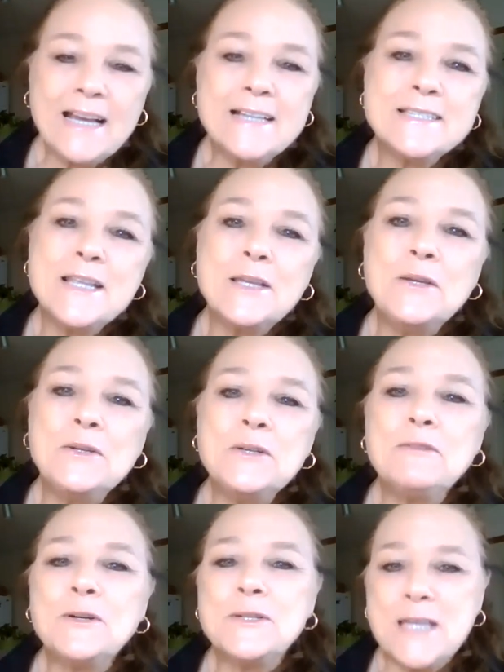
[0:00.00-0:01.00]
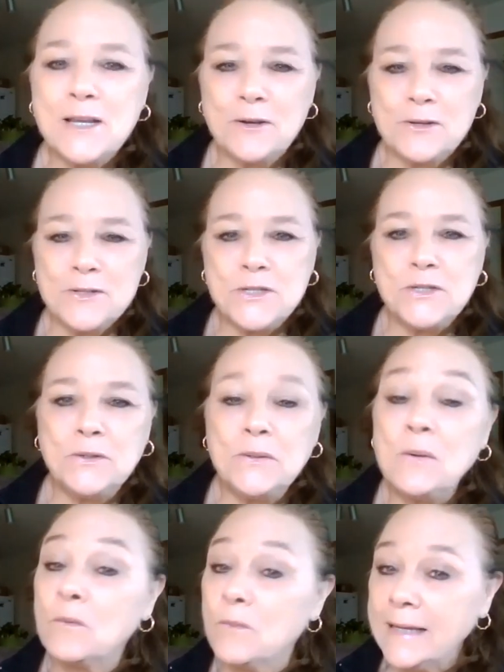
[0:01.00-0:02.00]
Because the universe hears
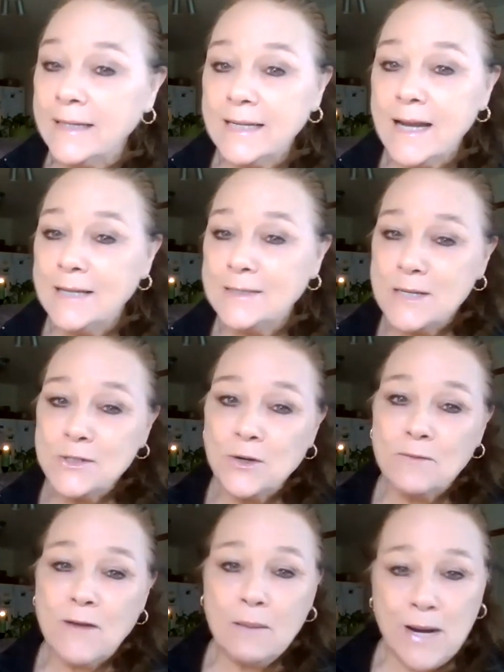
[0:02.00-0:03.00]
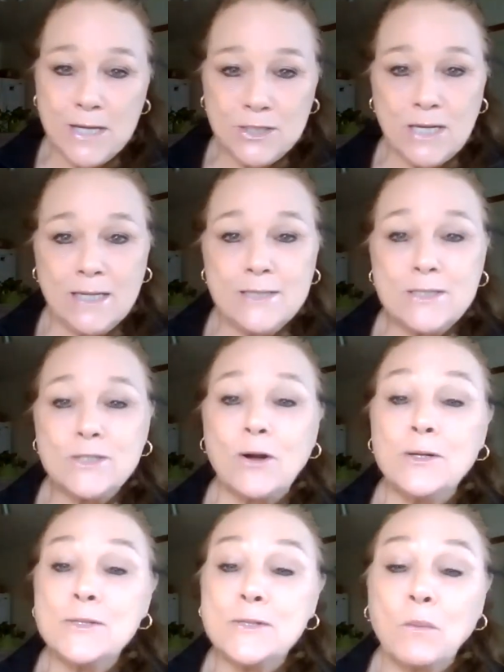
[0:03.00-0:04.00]
you, recognizes your vibration, and
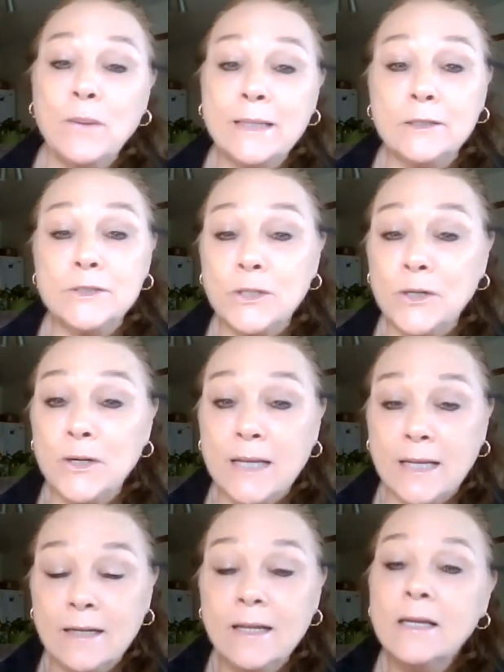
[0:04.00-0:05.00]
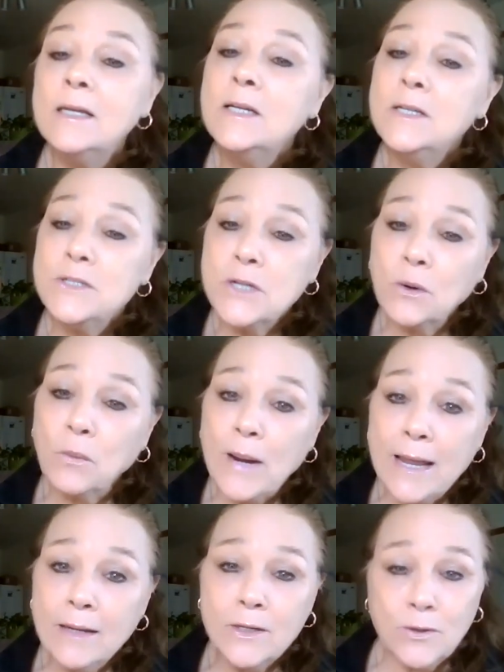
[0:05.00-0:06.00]
starts the wheel turning to
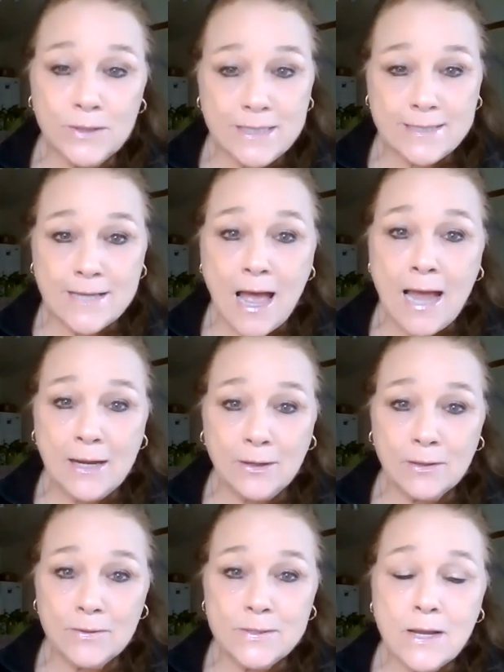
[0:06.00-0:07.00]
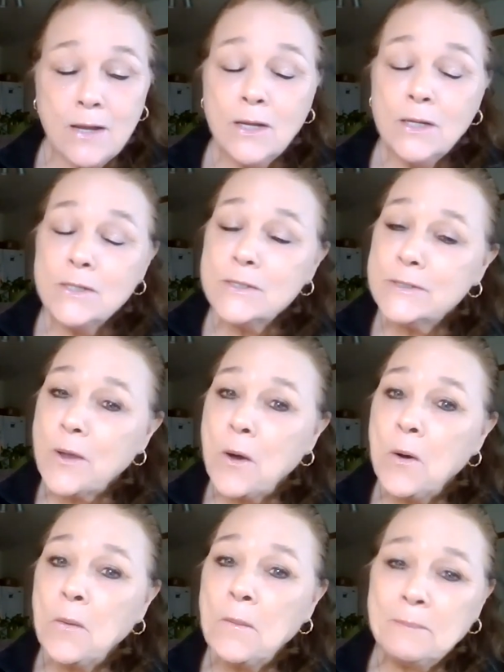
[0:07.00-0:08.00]
grant your desires.
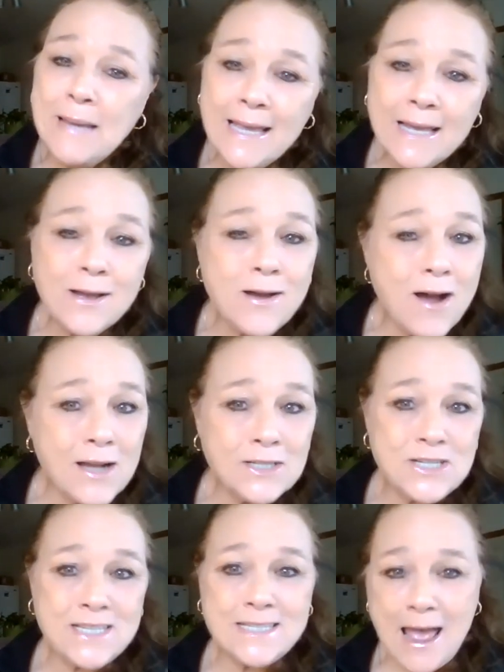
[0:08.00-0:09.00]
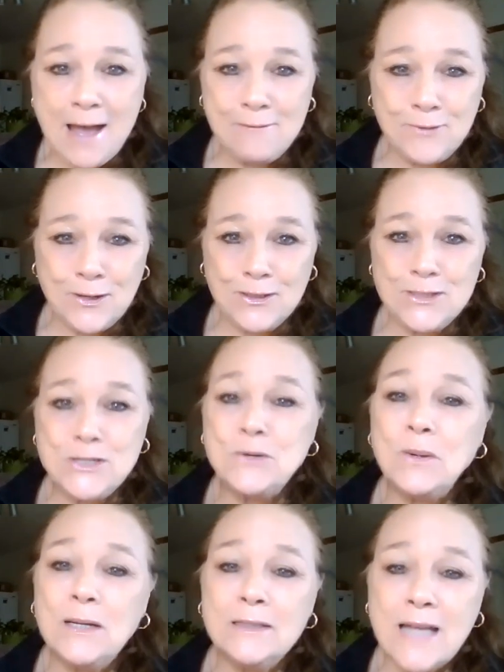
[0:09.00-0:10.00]
So make a conscious effort
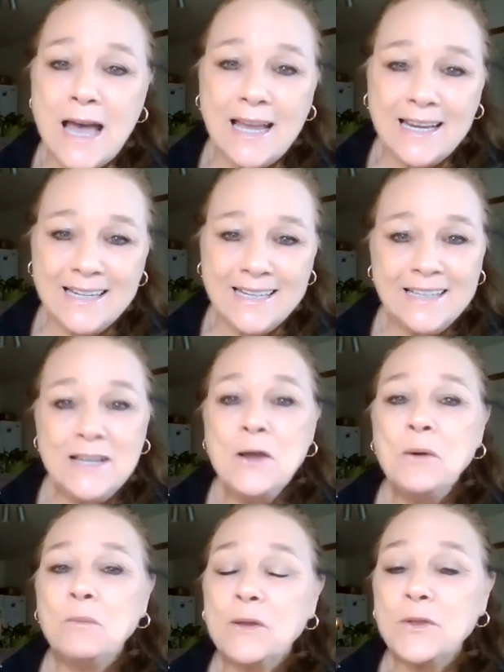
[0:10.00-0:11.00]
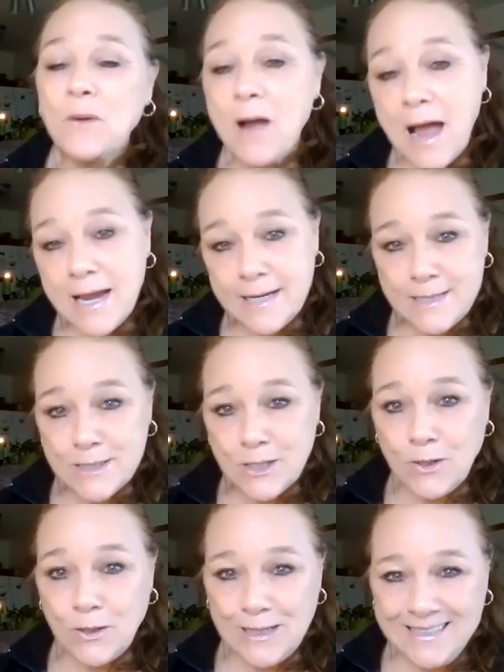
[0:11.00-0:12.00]
to align with your
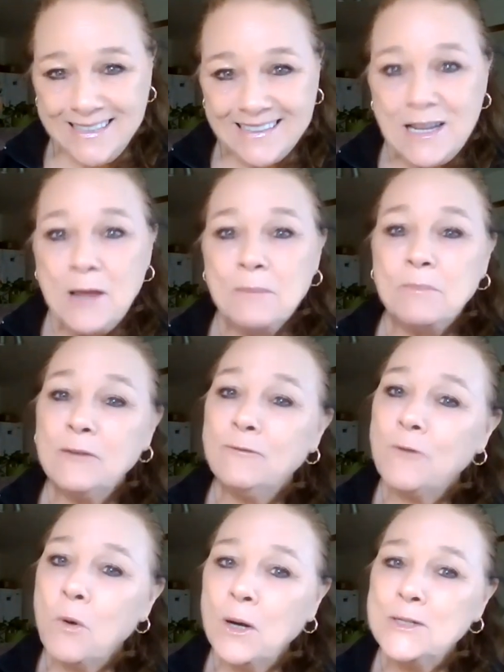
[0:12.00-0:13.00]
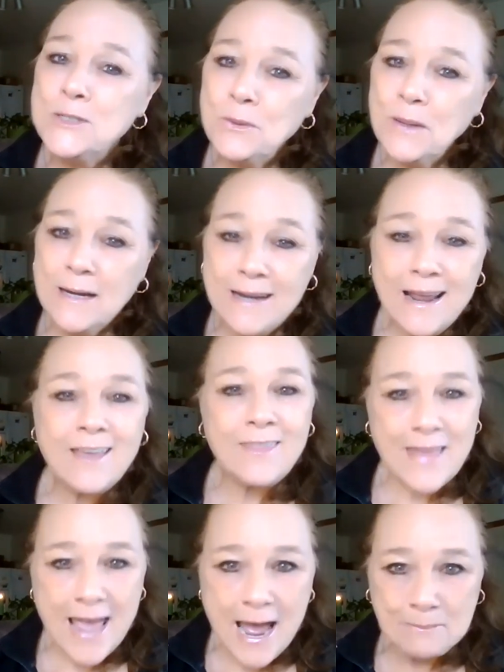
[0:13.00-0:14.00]
highest good before doing
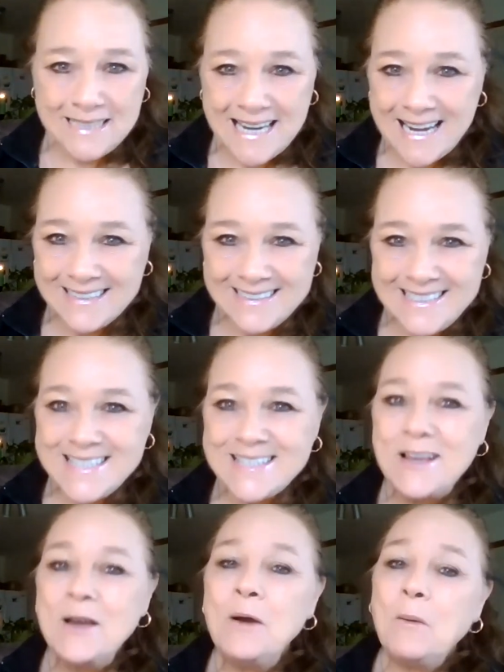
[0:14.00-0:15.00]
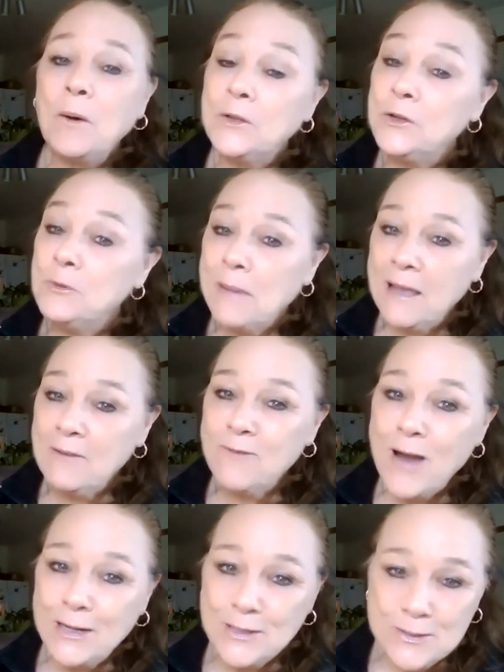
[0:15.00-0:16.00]
the happy dance, or you may
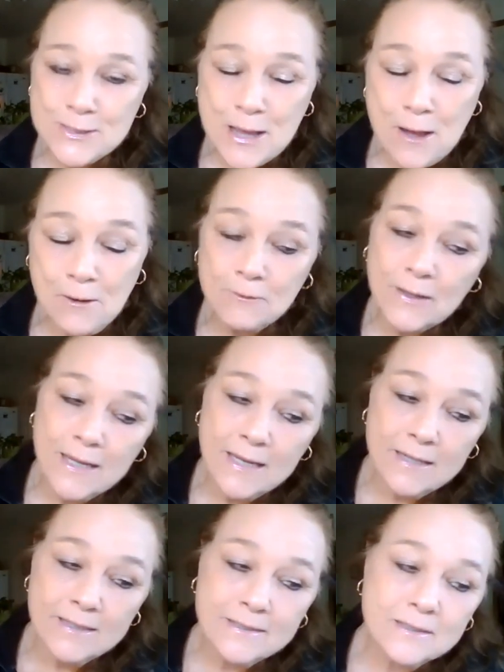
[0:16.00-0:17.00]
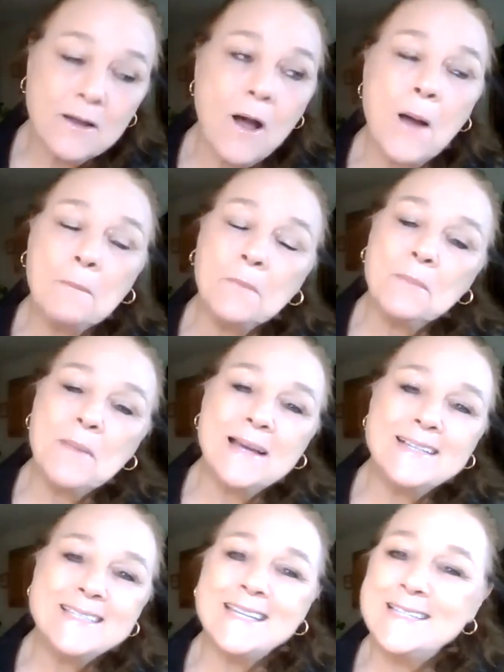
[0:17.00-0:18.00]
find yourself in
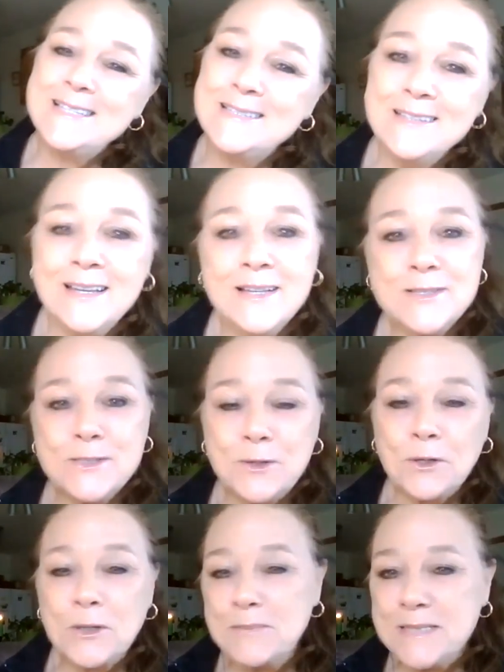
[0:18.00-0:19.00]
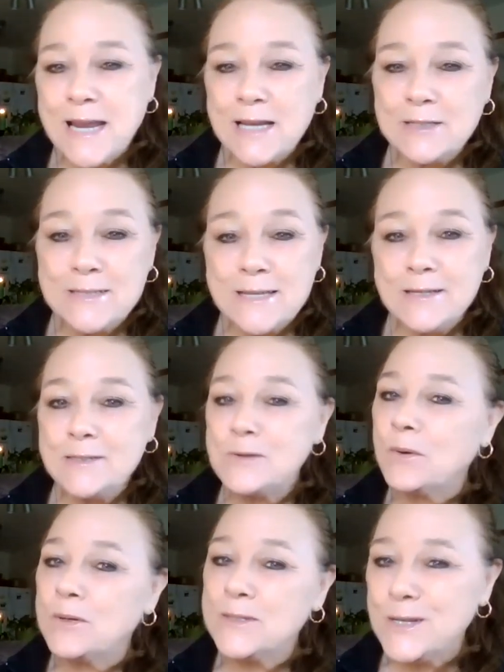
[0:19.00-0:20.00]
compromising
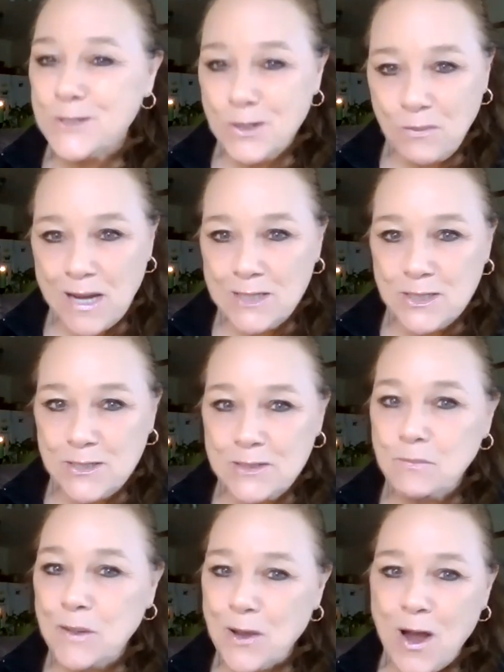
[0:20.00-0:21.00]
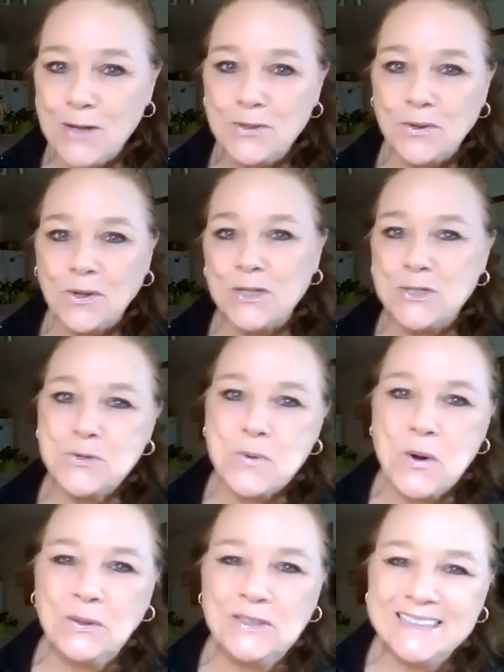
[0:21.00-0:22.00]
circumstances or situations beyond your
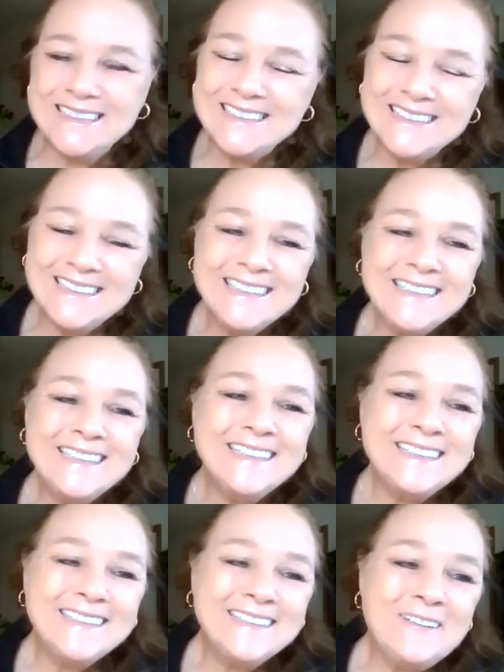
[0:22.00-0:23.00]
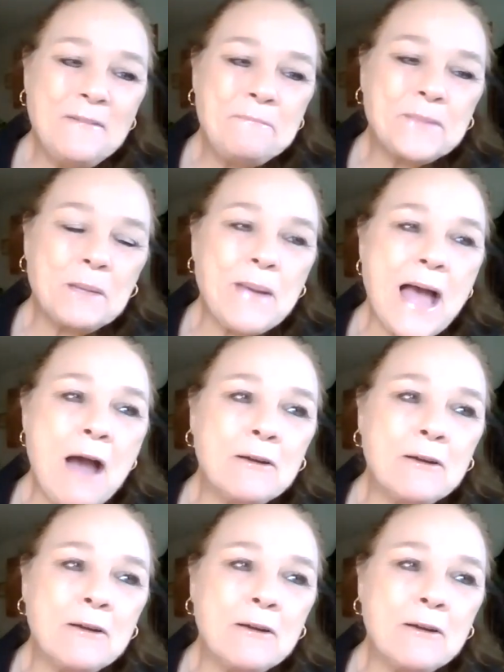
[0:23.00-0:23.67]
control. The